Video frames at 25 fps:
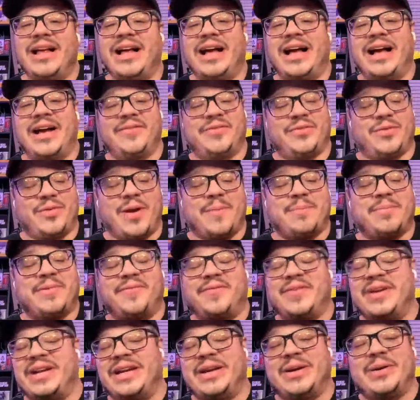I've dropped
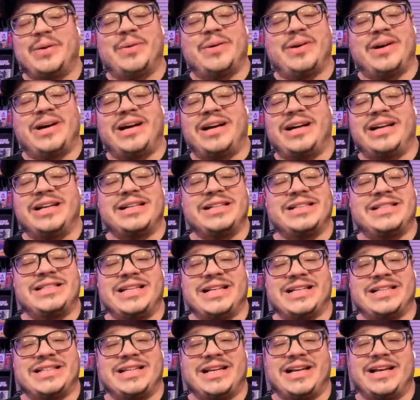a video on
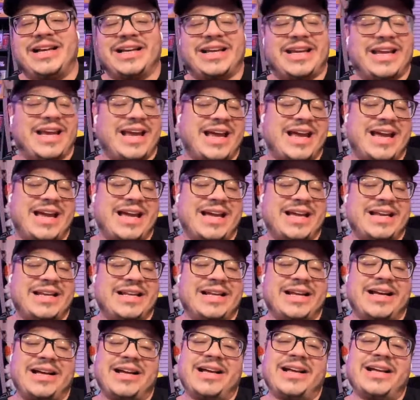TikTok and
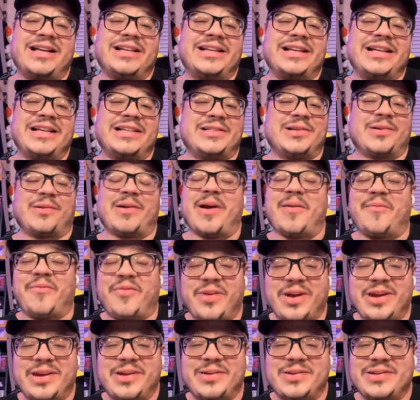on Instagram
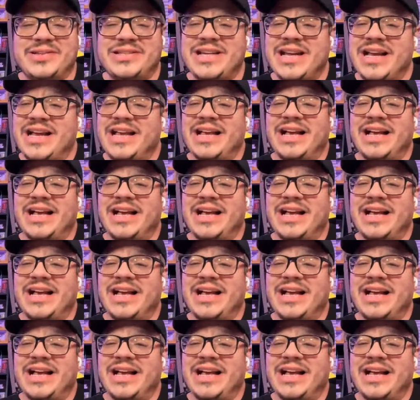Reels,